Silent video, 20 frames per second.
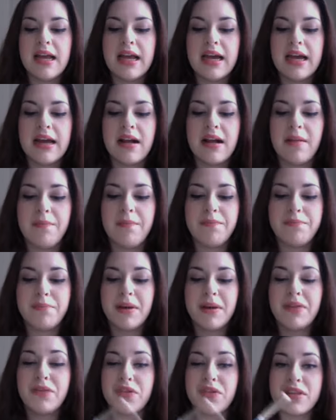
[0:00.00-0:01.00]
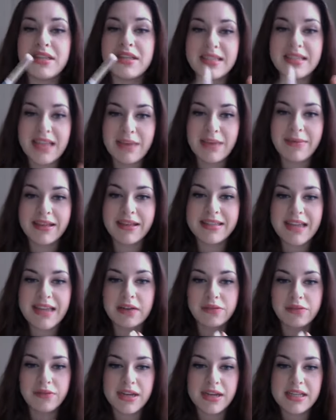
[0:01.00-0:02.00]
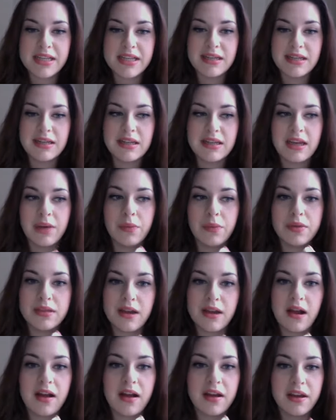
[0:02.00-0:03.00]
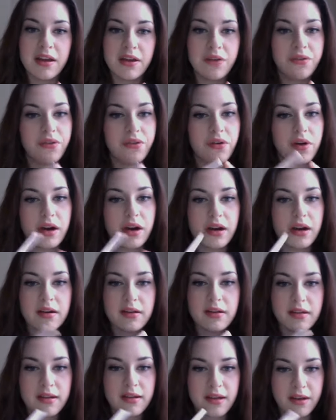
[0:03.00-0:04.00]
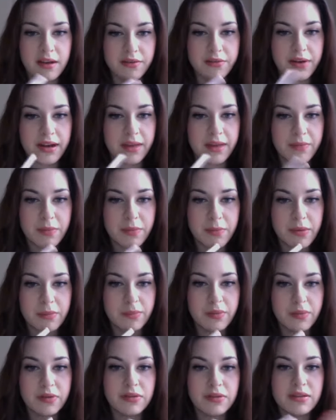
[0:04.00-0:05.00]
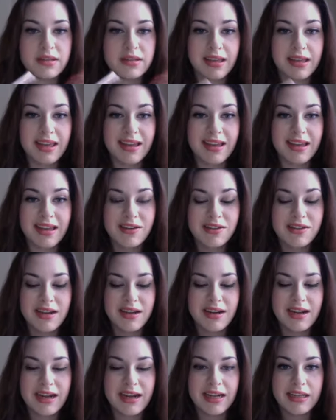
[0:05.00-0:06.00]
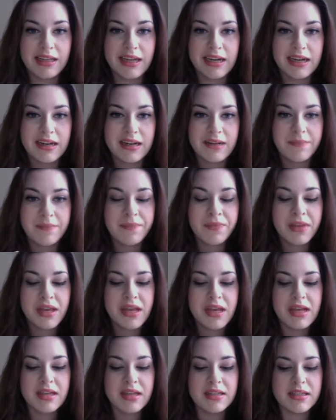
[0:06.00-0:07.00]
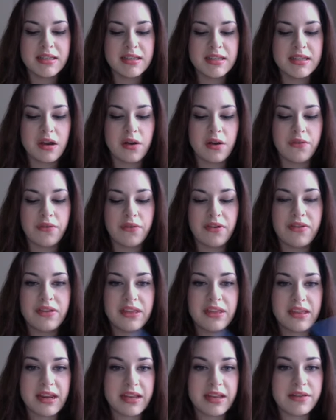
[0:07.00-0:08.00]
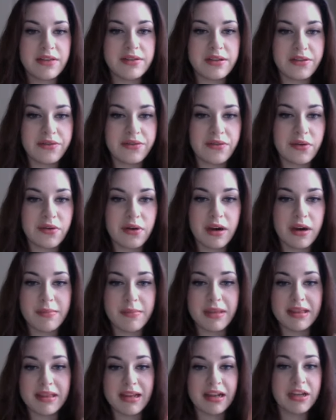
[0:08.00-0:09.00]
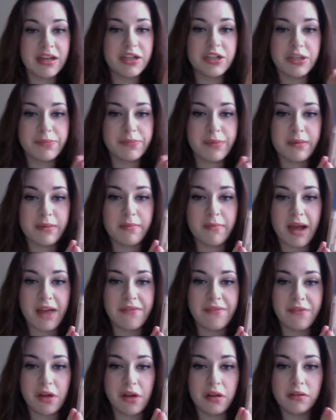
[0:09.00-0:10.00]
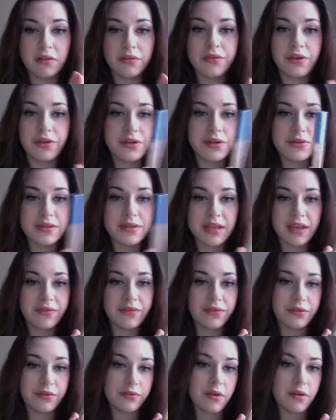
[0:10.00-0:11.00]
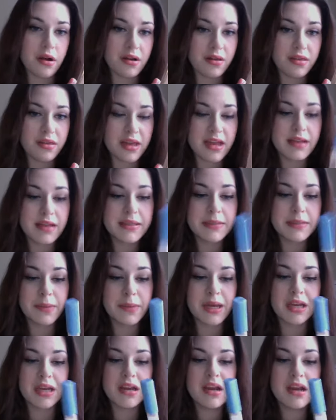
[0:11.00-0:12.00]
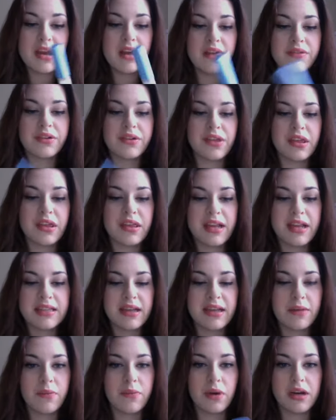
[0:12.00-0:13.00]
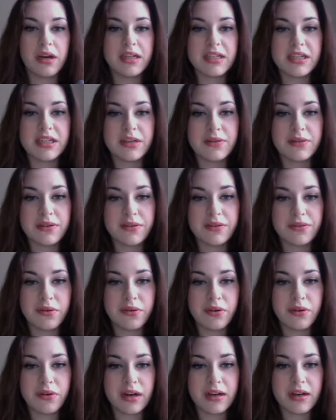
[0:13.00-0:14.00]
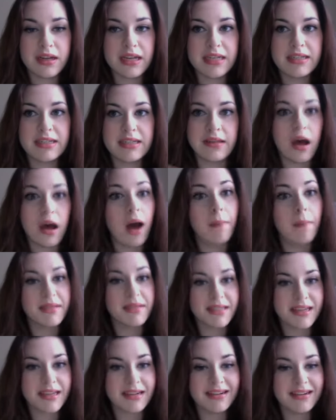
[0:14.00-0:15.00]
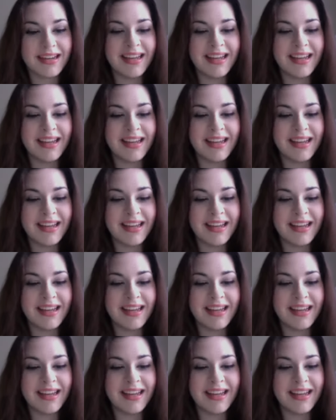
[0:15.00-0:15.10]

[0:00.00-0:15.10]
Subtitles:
But for the same exact reason, it was not good for covering up the pimples. Again, it just kind of highlighted it. So for everything that I used it for, I mean, that could just be my fault for using it for the wrong things, but for the things I wanted to use it for, it did the opposite,